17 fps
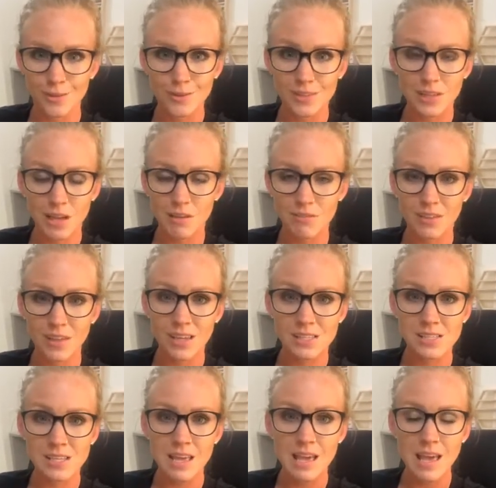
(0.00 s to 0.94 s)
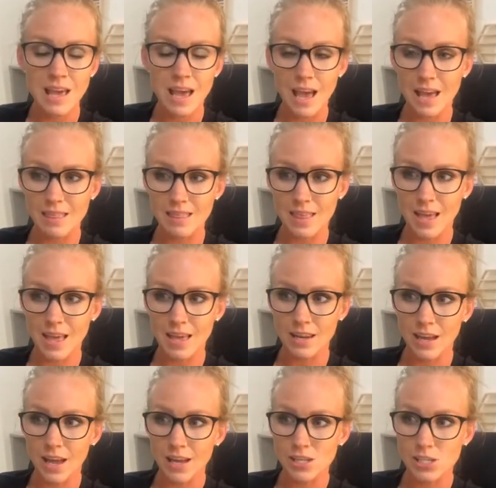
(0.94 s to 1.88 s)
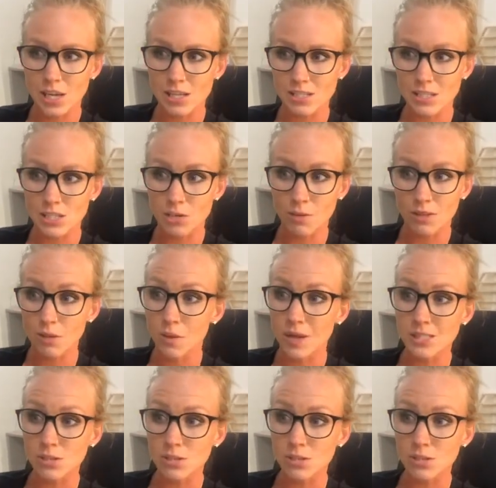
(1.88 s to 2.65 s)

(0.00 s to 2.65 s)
would love this, and then adjust it to what they want.